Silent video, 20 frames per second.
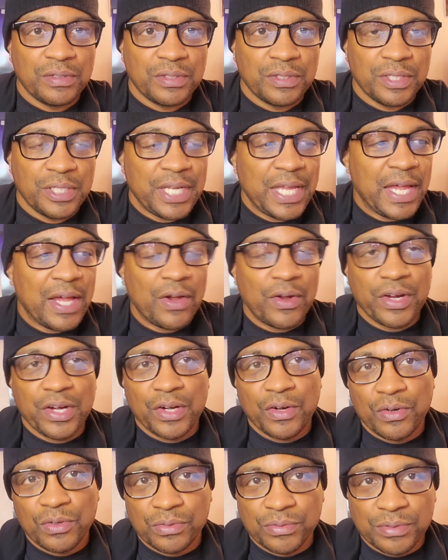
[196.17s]
Now
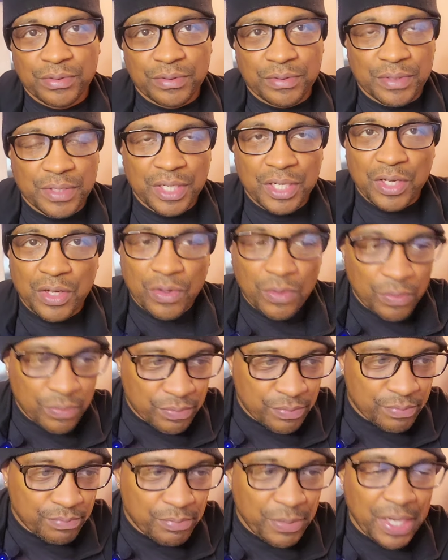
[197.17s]
Errol's, you know,
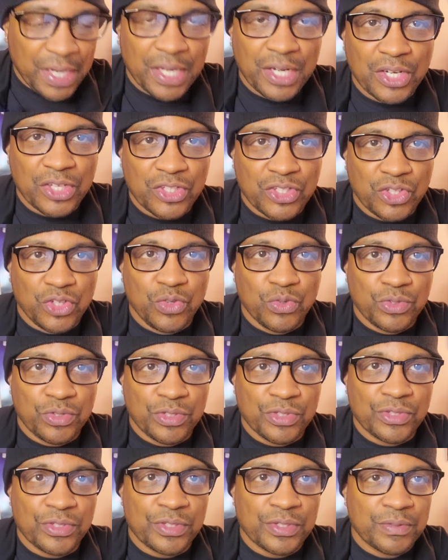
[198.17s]
making
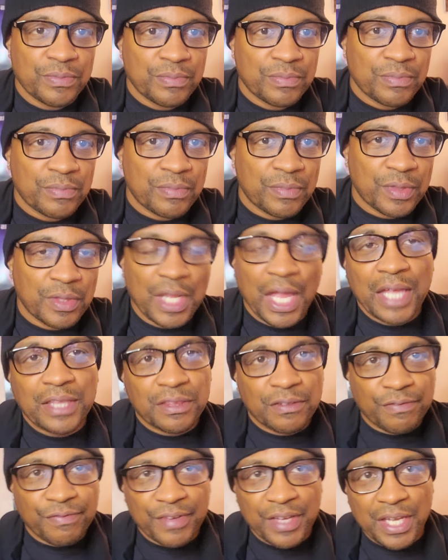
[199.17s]
excuses.
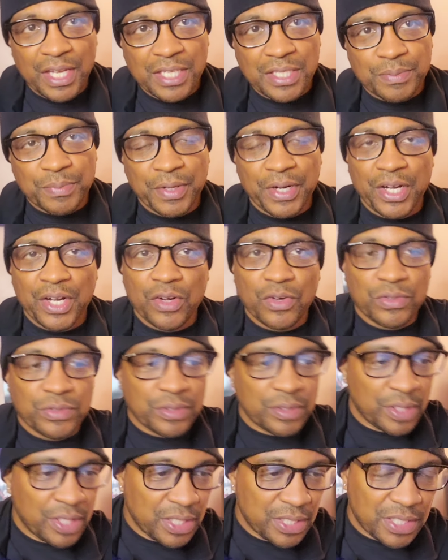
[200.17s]
Not the fans, but Errol
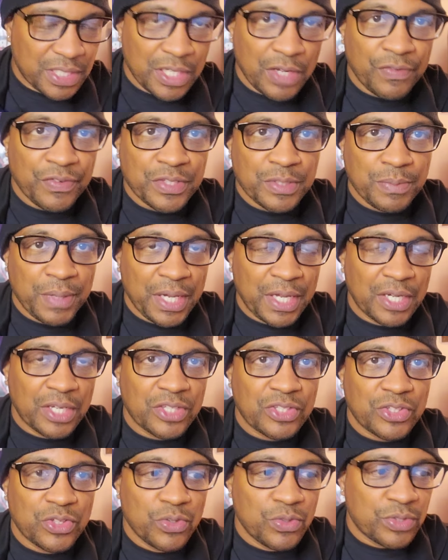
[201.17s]
himself is making
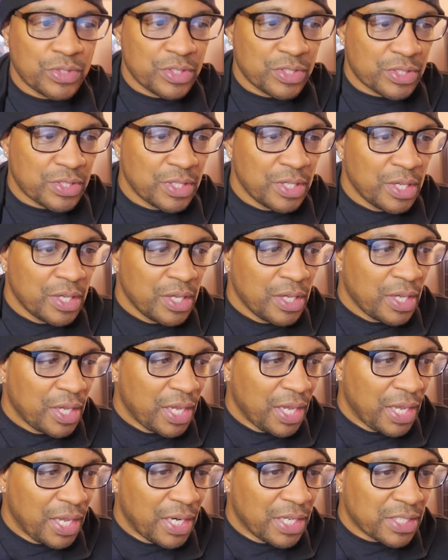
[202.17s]
excuses.
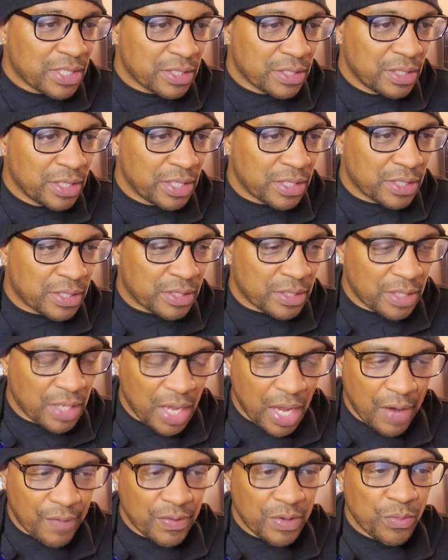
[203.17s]
And it's
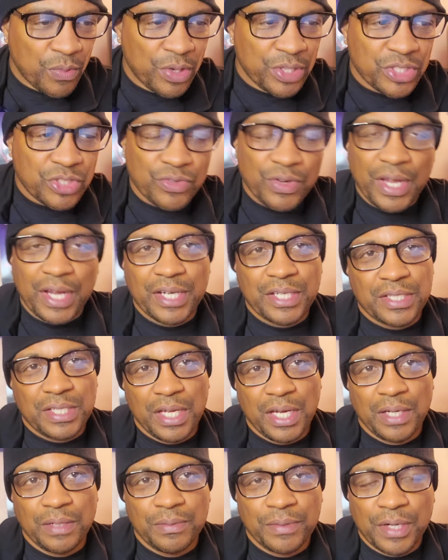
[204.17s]
everyone's trying to
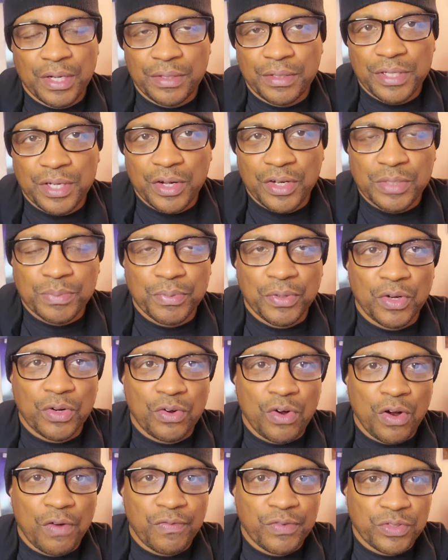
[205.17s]
taint Terence Bud
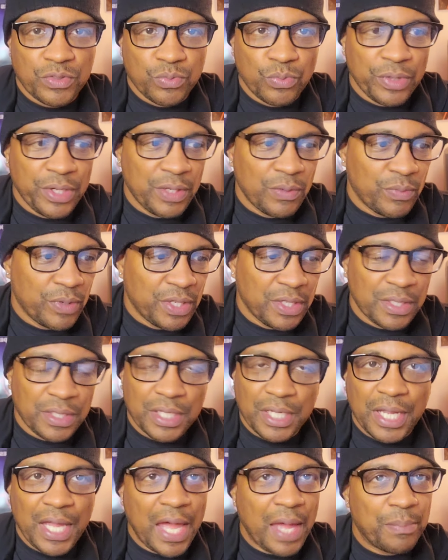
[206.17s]
Crawford's win when
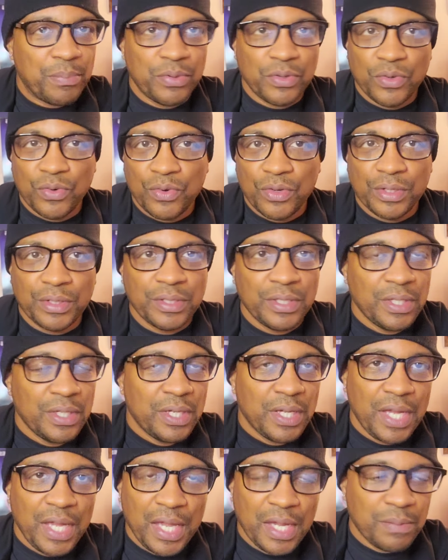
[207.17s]
the guy put on
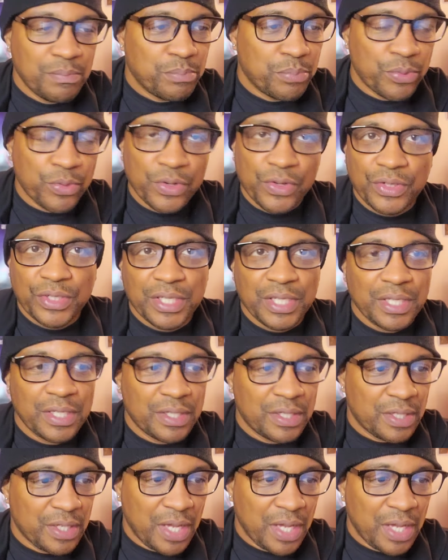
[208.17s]
a brilliant